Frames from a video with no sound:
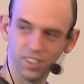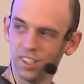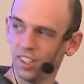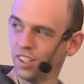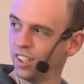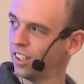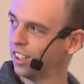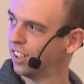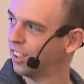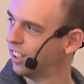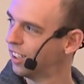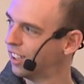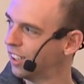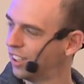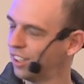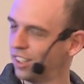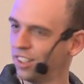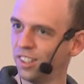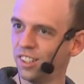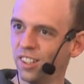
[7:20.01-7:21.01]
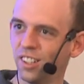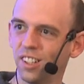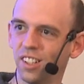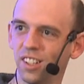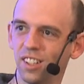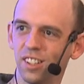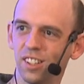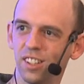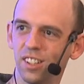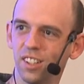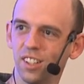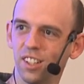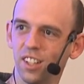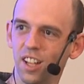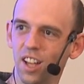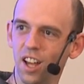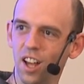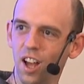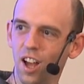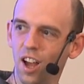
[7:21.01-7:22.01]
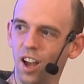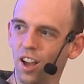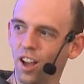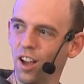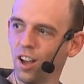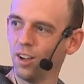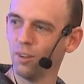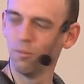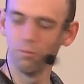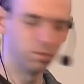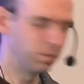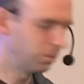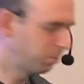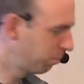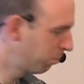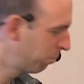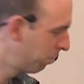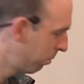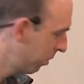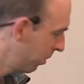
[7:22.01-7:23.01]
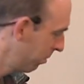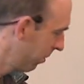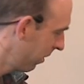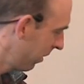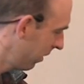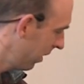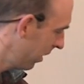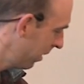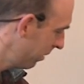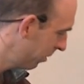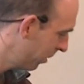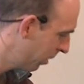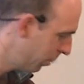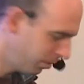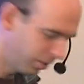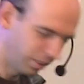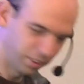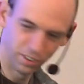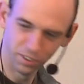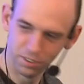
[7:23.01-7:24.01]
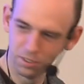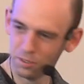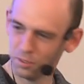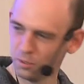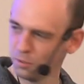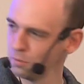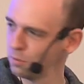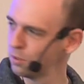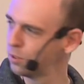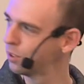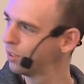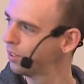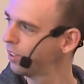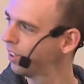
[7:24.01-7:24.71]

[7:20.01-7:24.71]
a name out of a hat for us? Uh, well, problem with live coding is you should